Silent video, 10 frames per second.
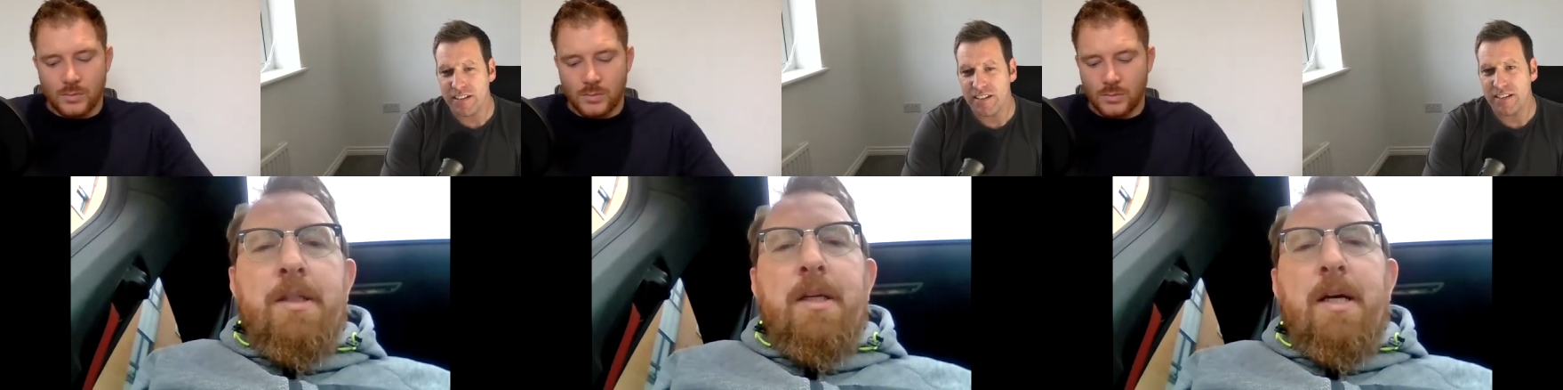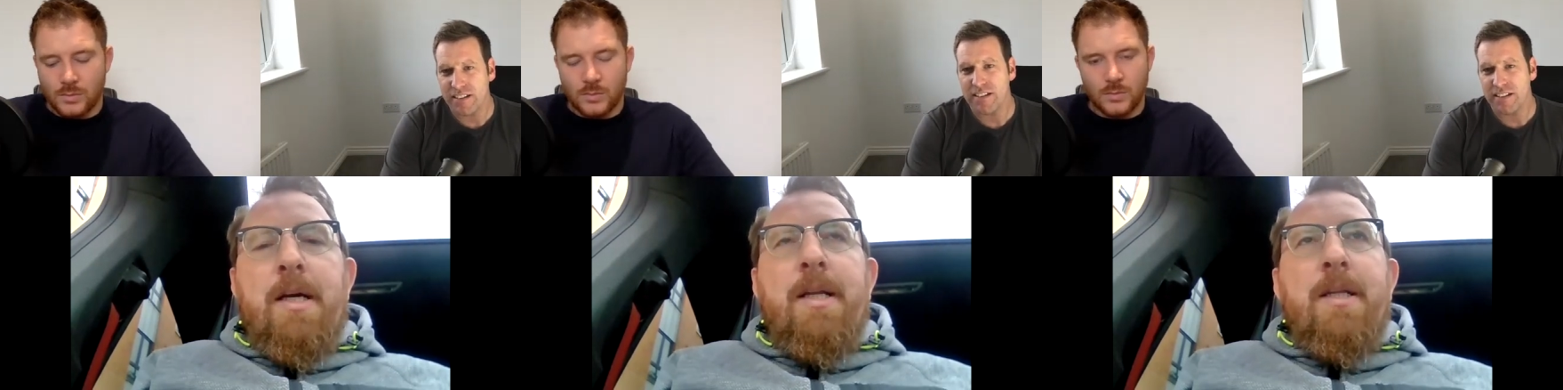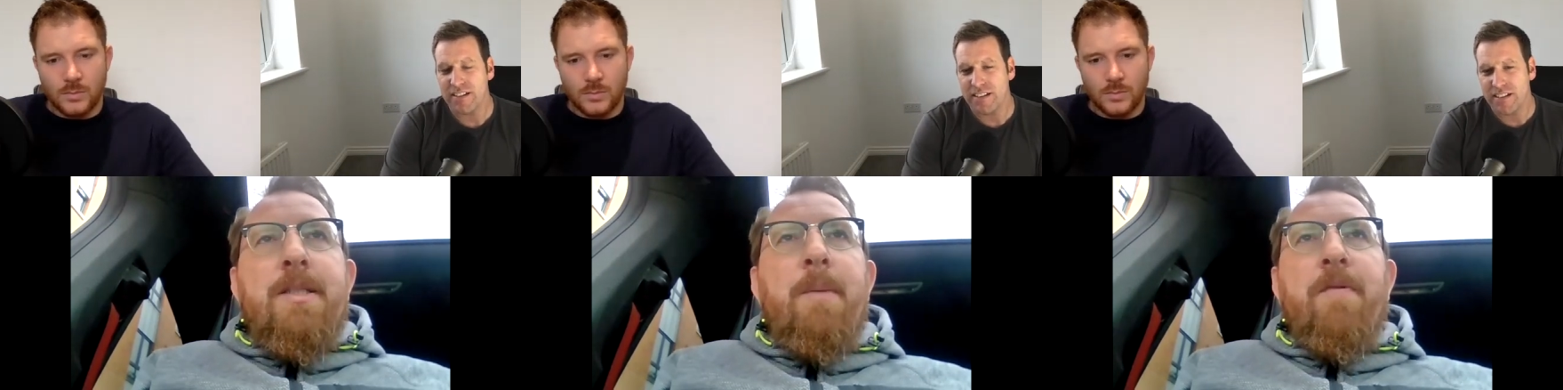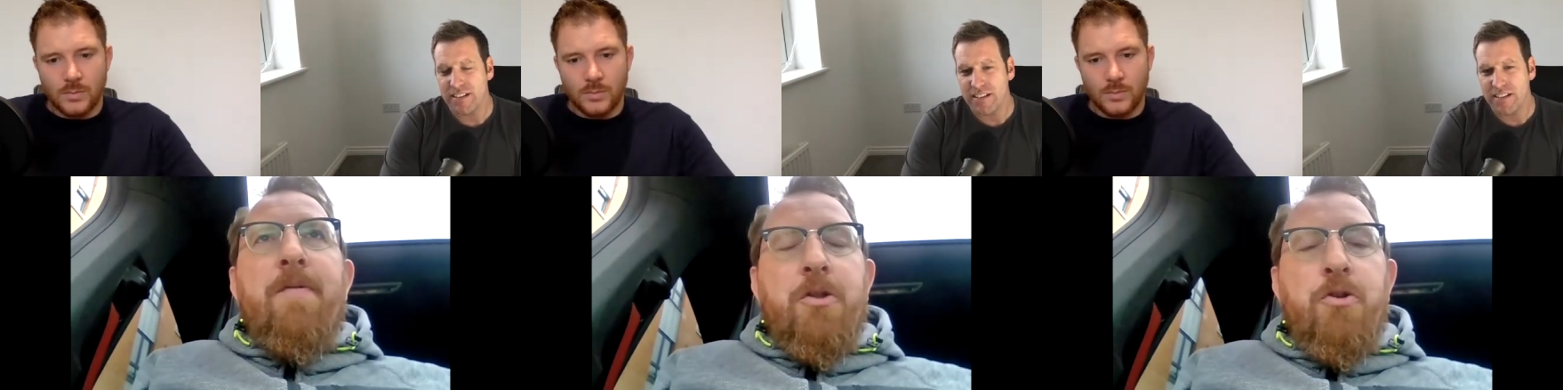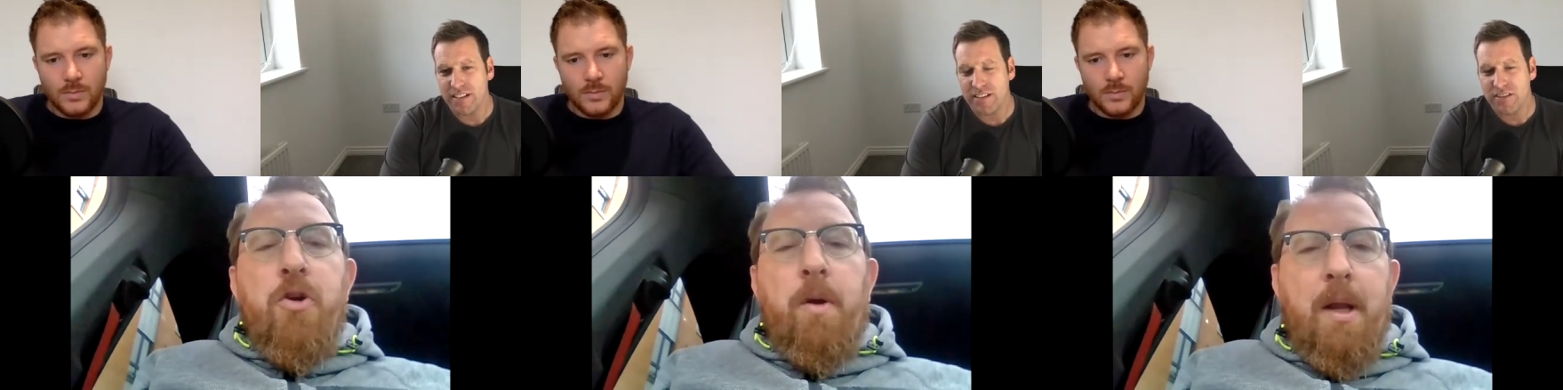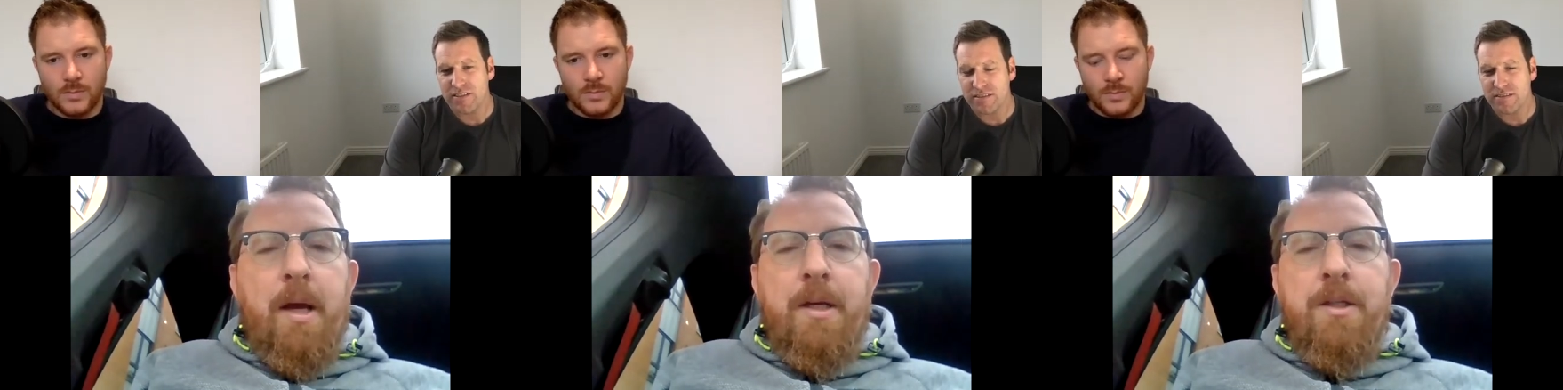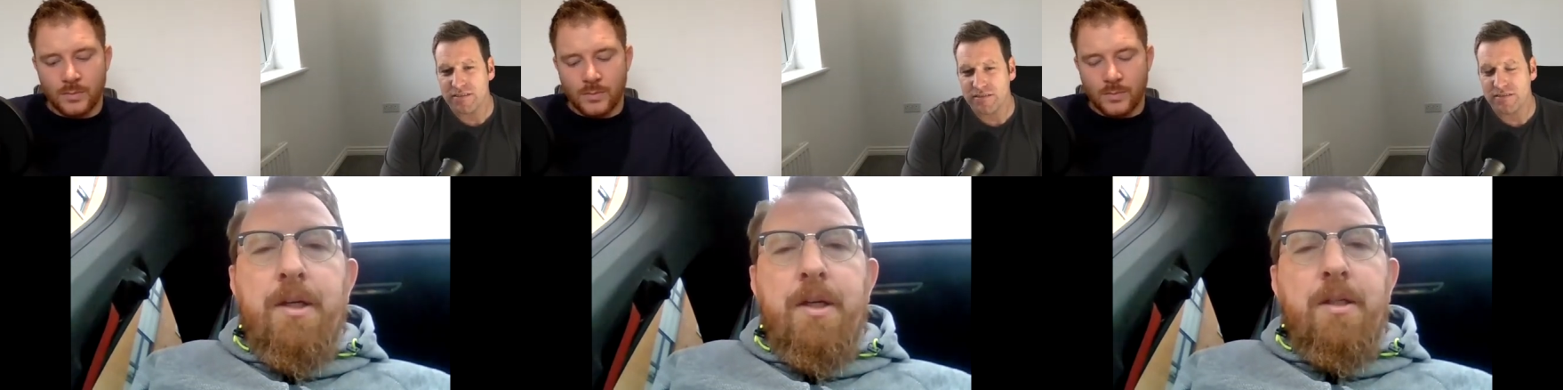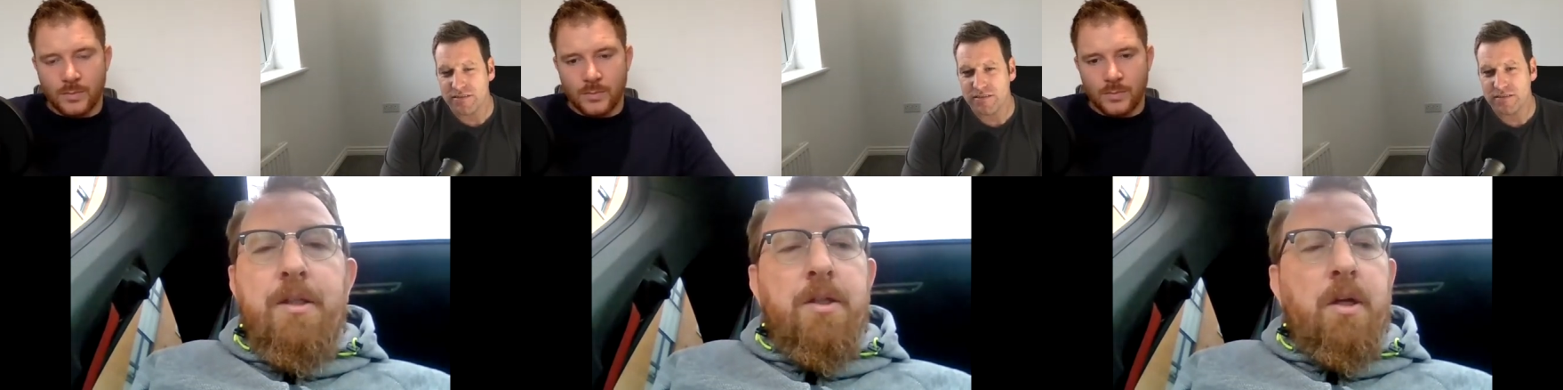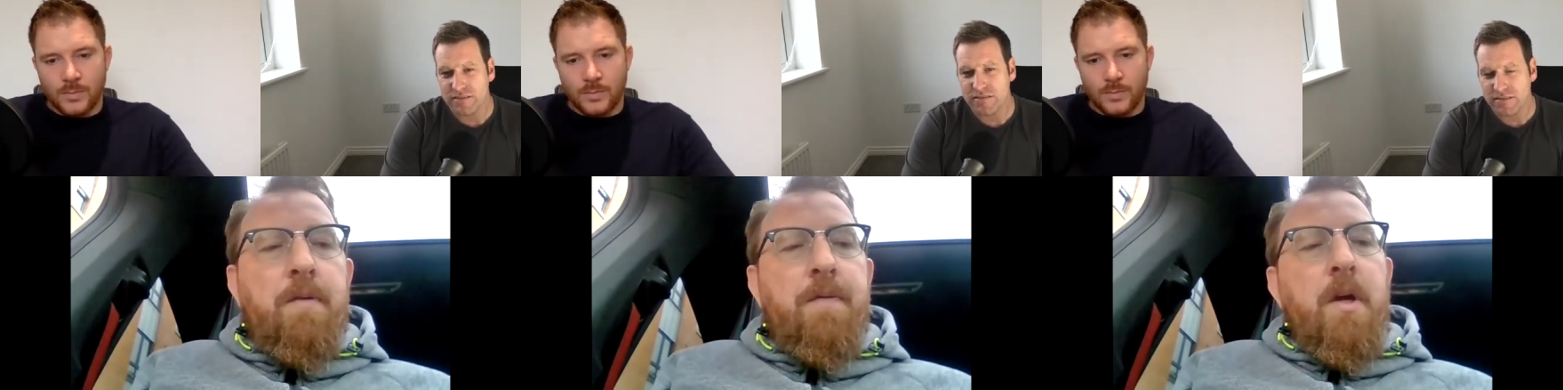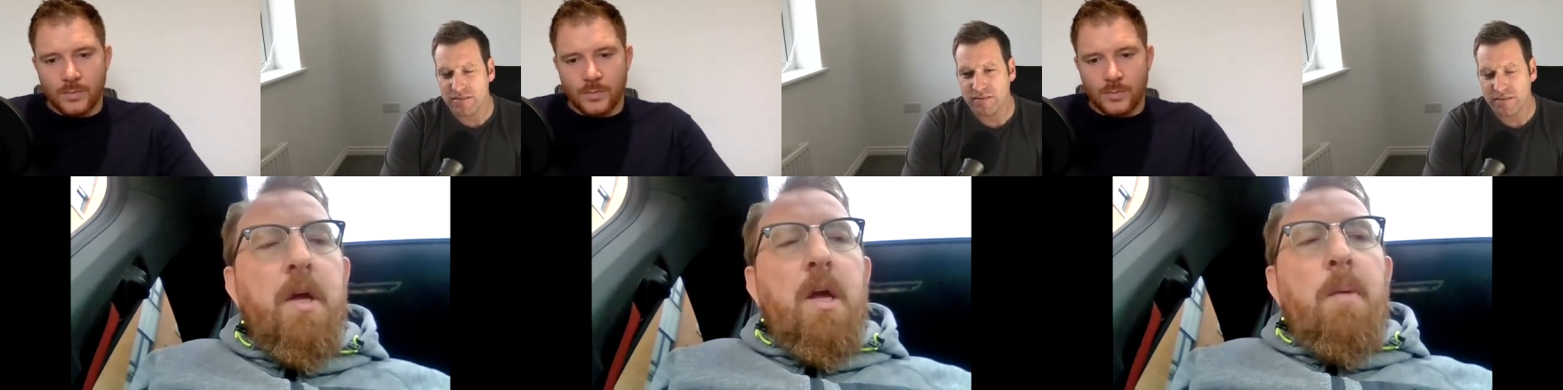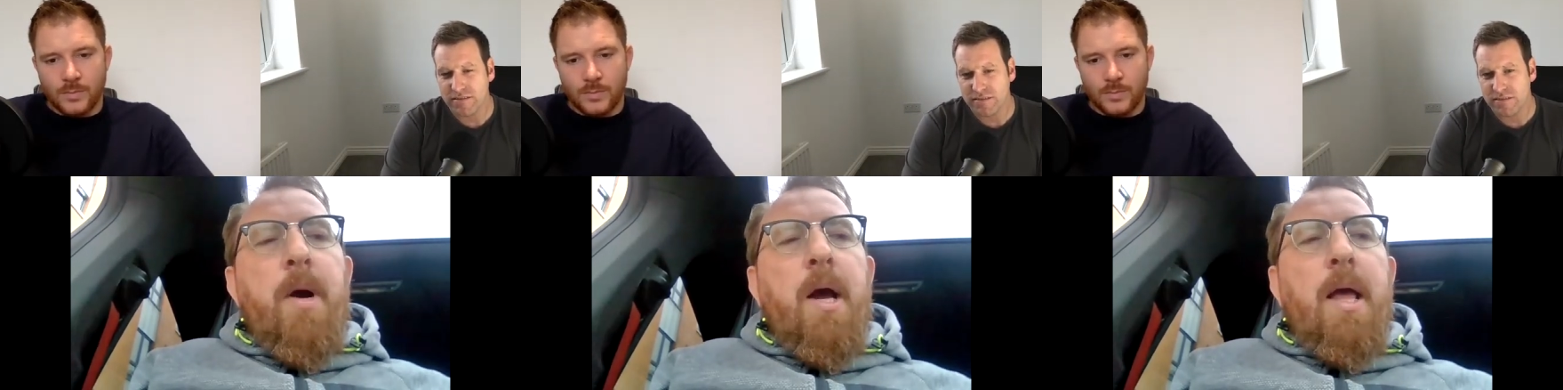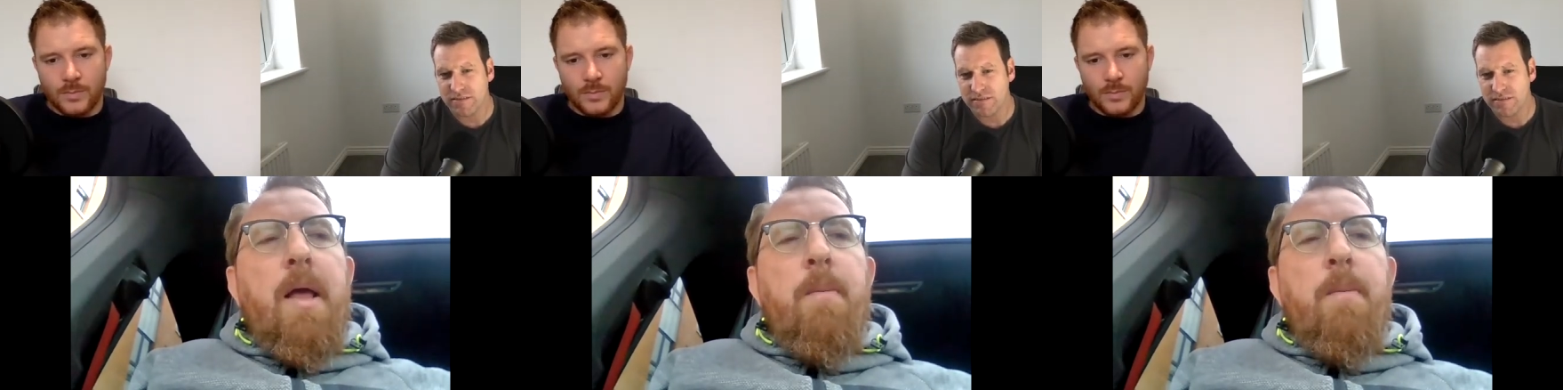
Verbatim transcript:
Speaker 1: this and that, and same if it's new appliances and stuff. But